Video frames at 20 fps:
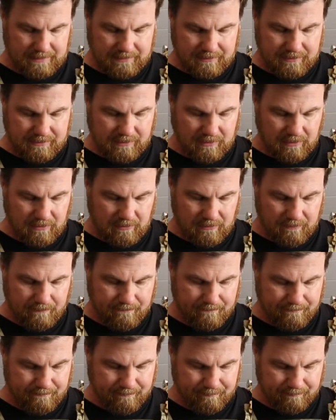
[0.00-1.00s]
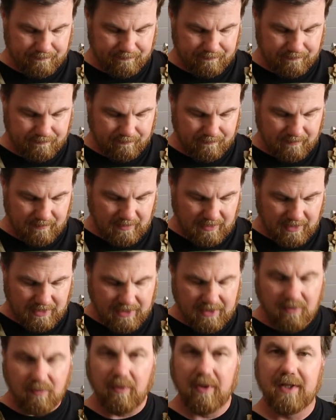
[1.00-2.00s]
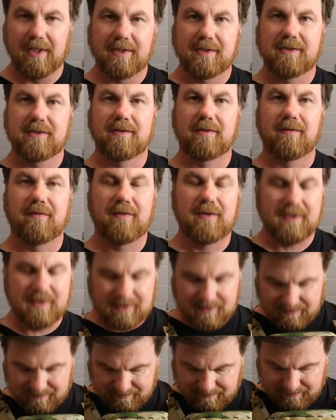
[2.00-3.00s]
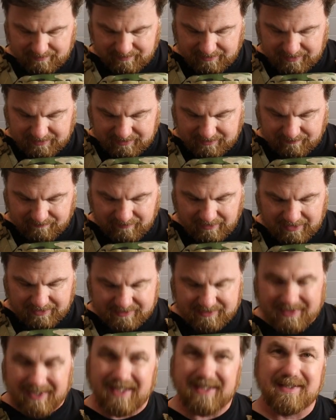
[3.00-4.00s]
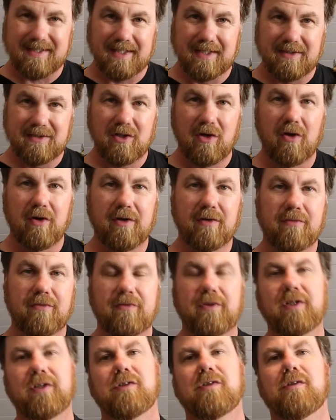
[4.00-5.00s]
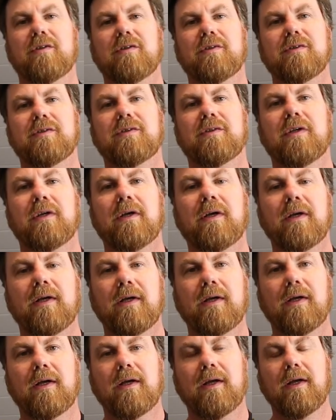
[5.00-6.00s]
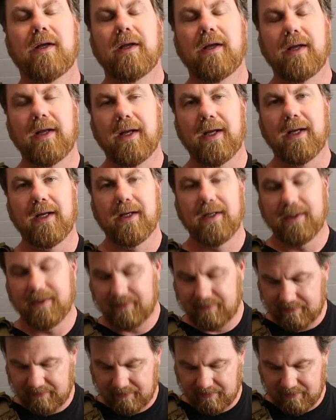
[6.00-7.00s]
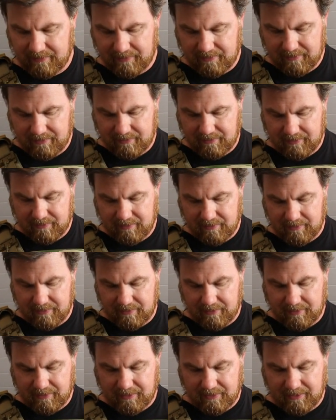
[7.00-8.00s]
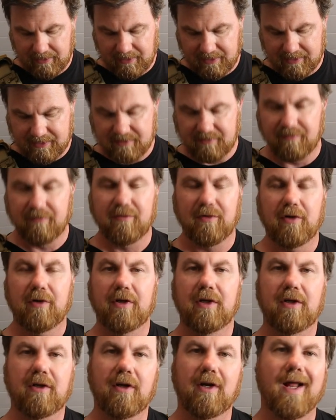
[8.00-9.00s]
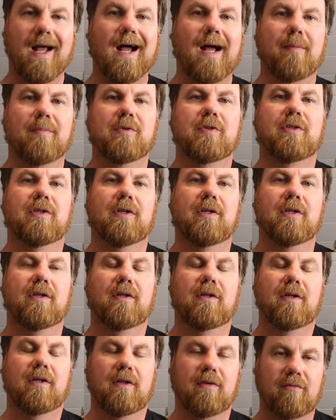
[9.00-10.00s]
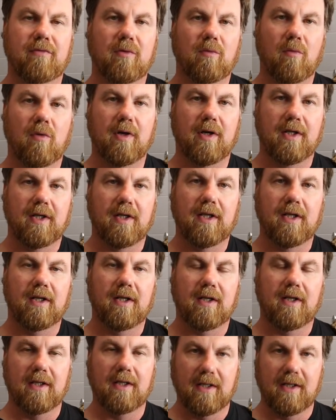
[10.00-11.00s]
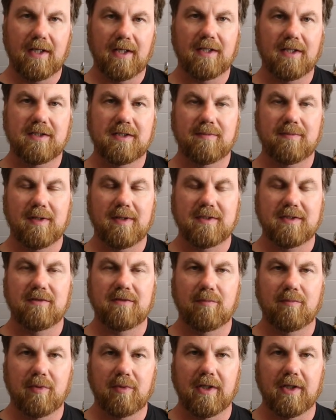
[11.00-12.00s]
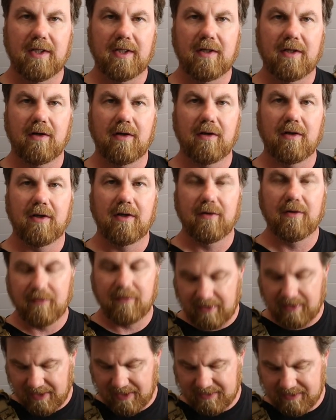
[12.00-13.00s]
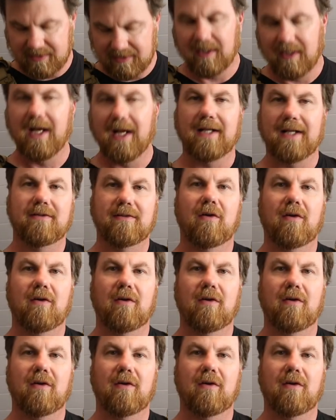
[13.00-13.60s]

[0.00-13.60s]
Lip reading: So anyways, this vest has a ton of features, and it is a very good option if you want to get an inexpensive plate carrier that has a lot to